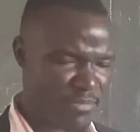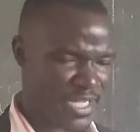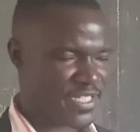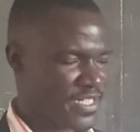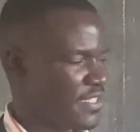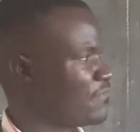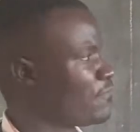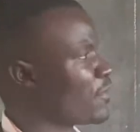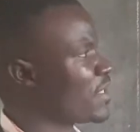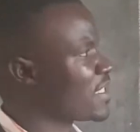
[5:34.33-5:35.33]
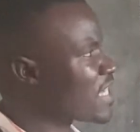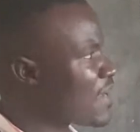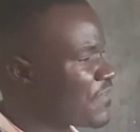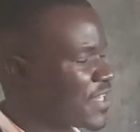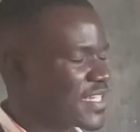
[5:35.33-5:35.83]
majorly for the
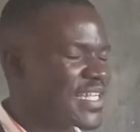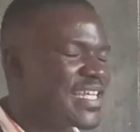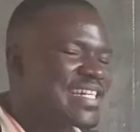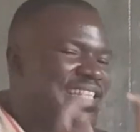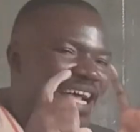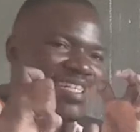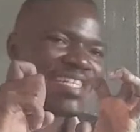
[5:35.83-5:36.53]
suffix, that